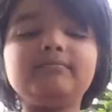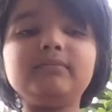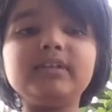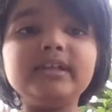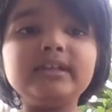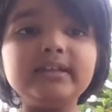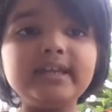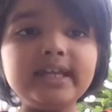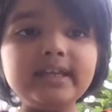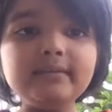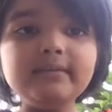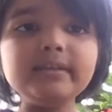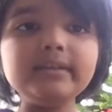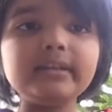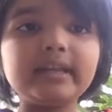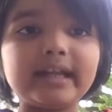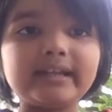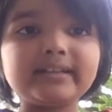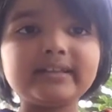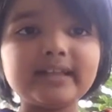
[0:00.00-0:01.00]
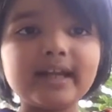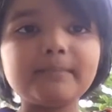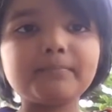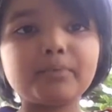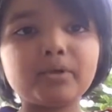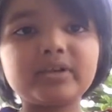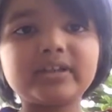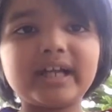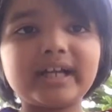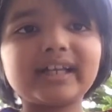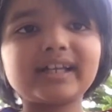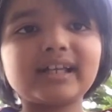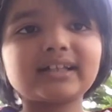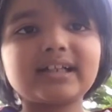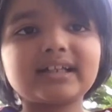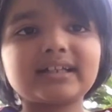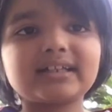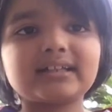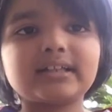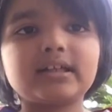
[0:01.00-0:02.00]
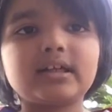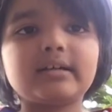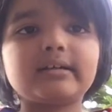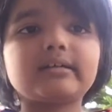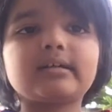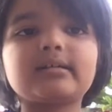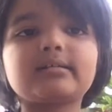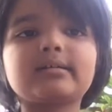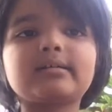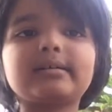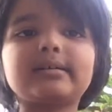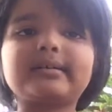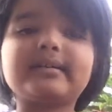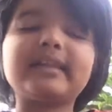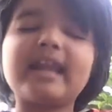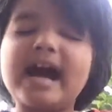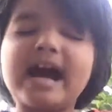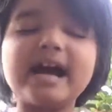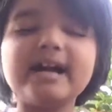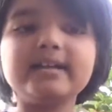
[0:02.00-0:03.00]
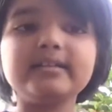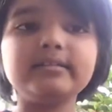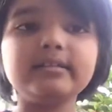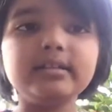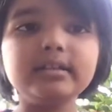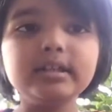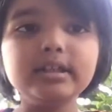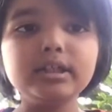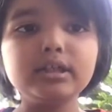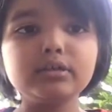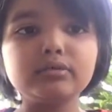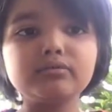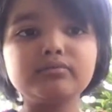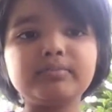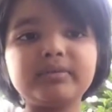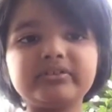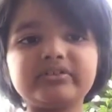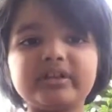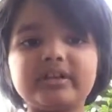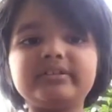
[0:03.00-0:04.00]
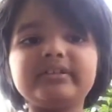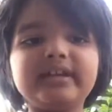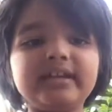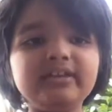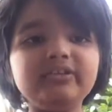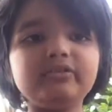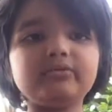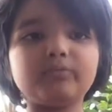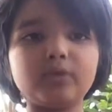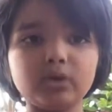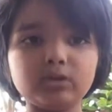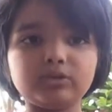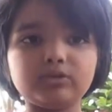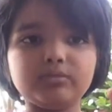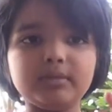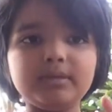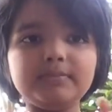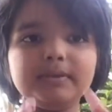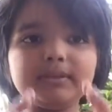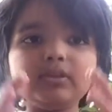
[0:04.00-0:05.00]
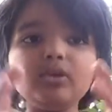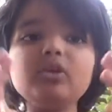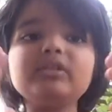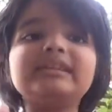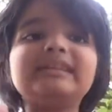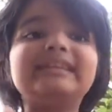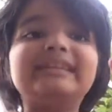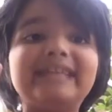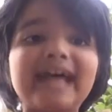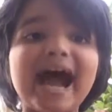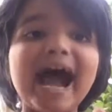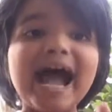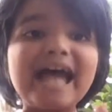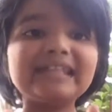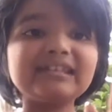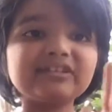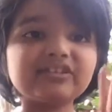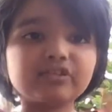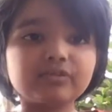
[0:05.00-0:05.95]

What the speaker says: even 99.999% is small to me, but not that